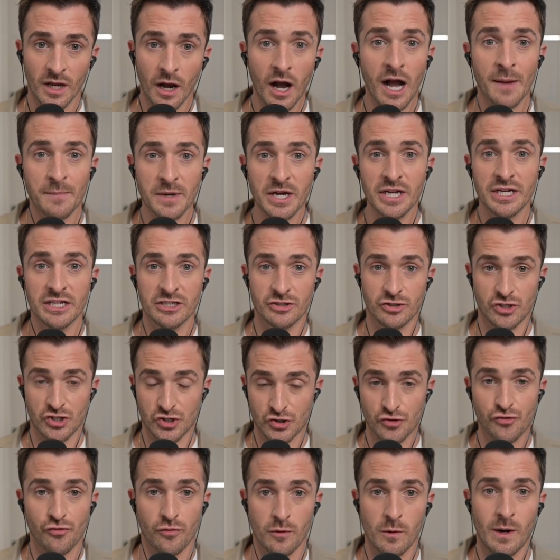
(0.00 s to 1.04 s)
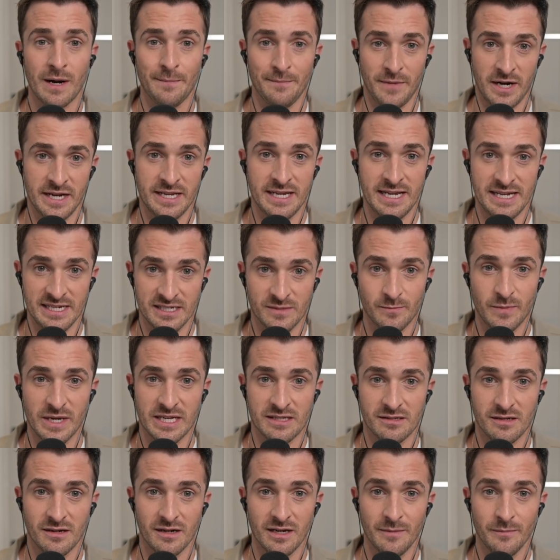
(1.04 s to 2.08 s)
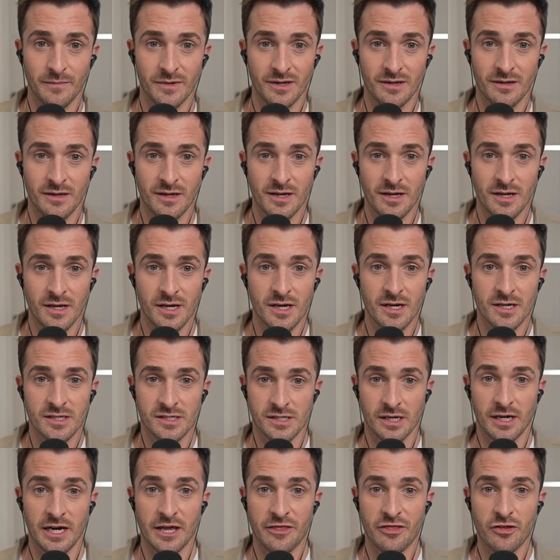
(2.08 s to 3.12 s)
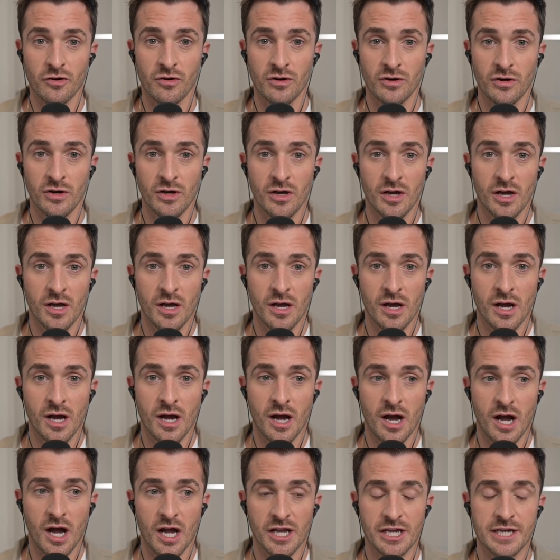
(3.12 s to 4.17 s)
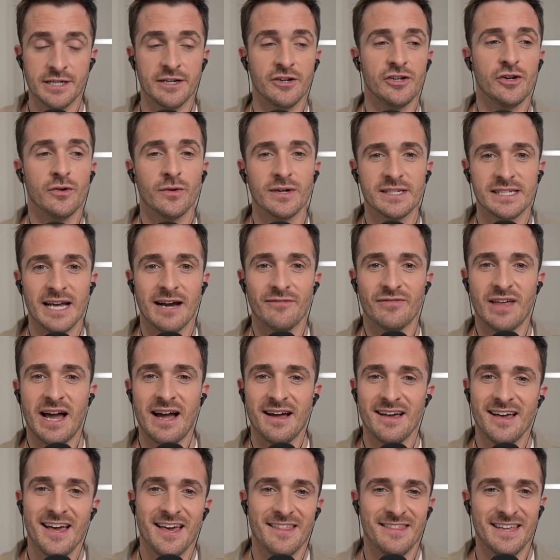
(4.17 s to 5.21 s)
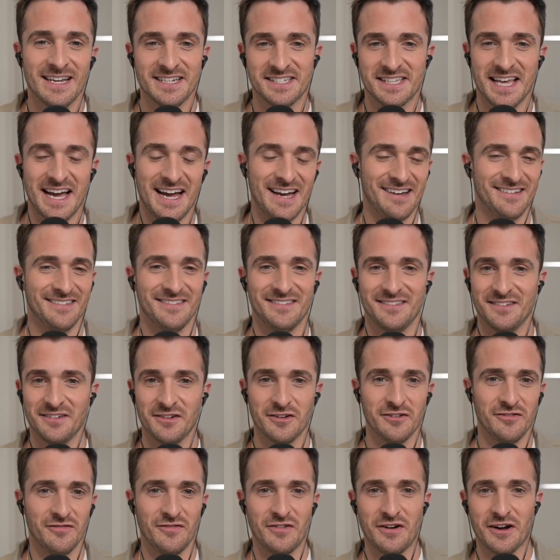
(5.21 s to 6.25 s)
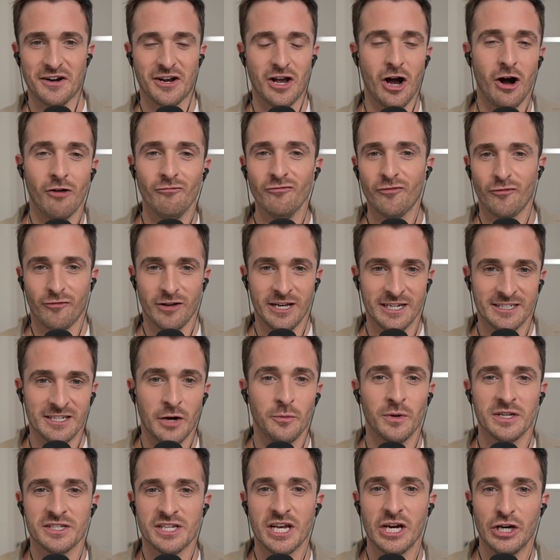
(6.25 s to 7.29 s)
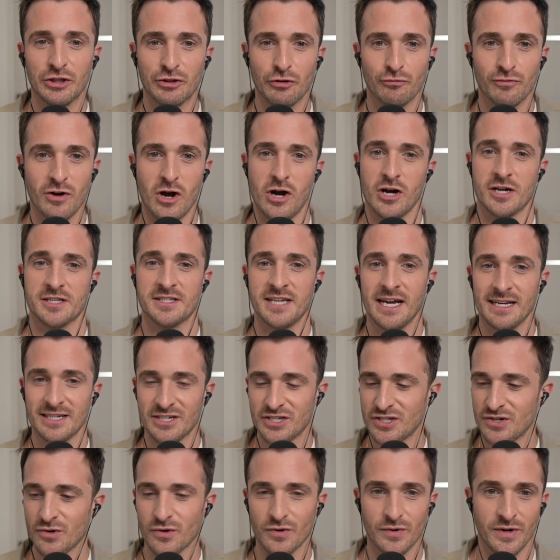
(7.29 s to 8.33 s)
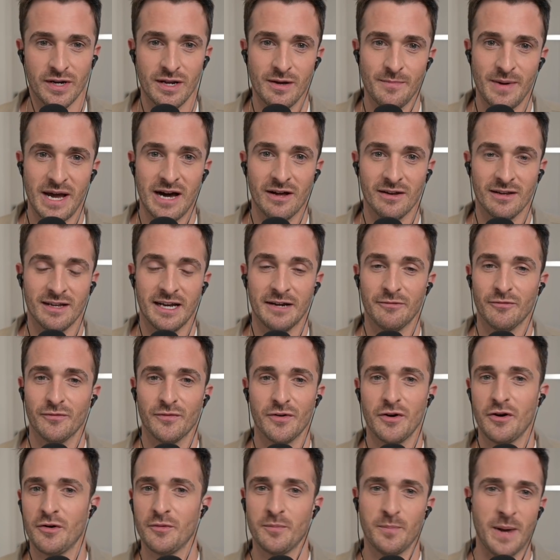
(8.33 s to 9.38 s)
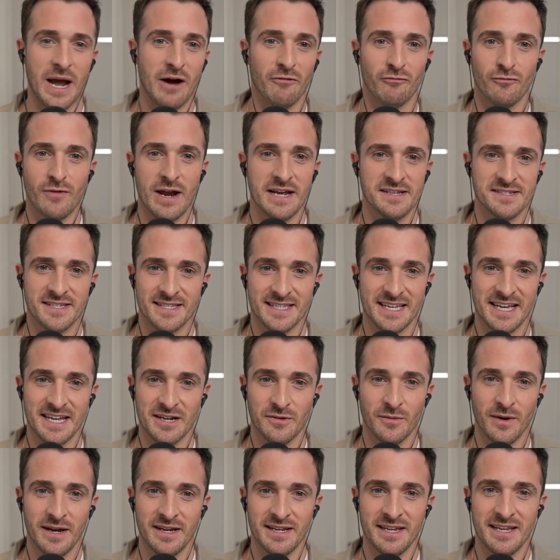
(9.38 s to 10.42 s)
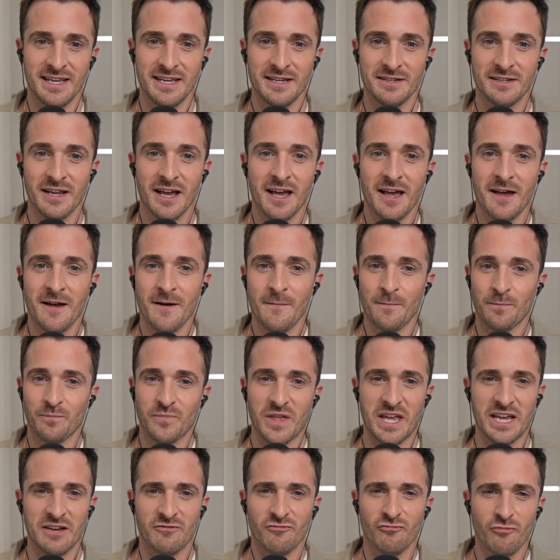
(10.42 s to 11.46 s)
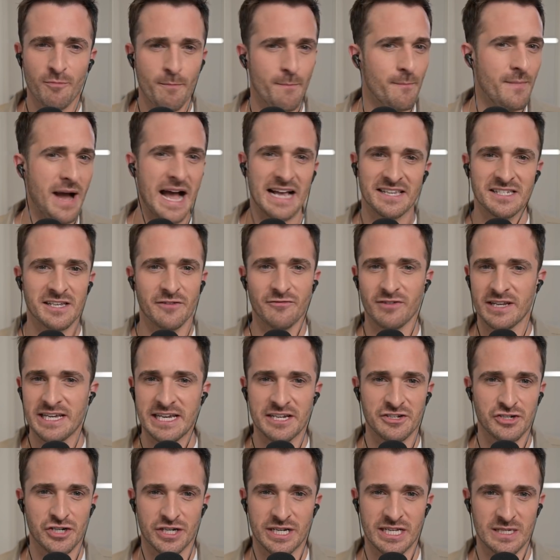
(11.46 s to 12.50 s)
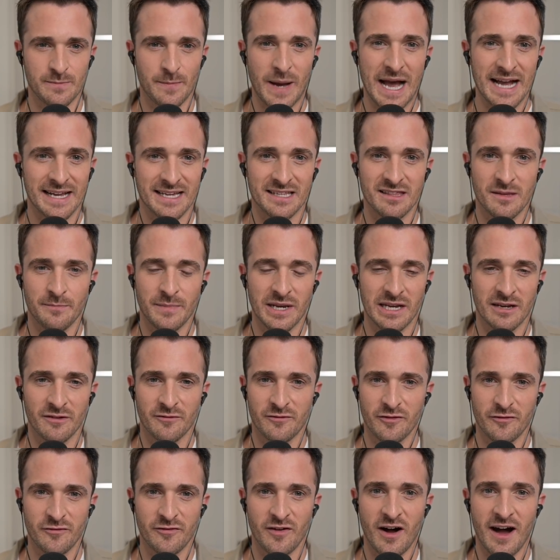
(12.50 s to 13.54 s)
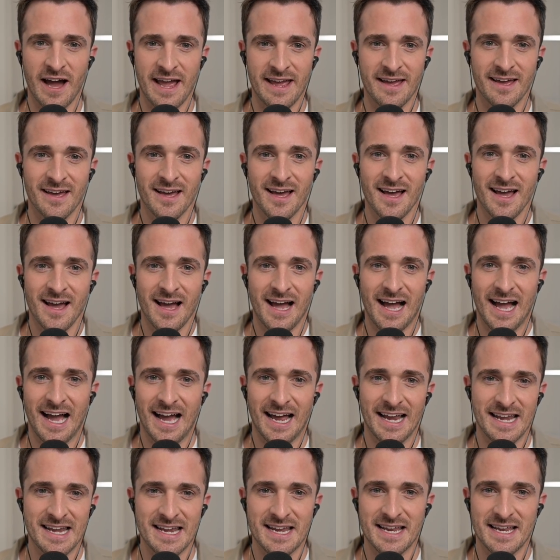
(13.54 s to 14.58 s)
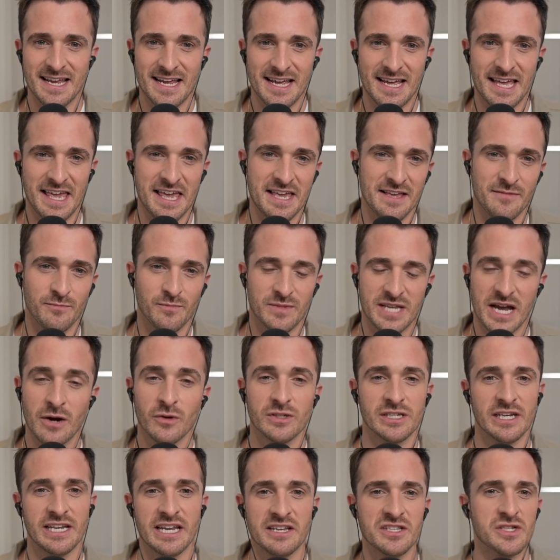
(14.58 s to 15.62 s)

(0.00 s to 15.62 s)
I'm going to screw up my knees big time. So I thought, you know, you always have that, there's that uh, conflict. I once heard The Rock tell a story about like, about wrestling when he he'd massively injured his back in the middle of a fight. And he tells an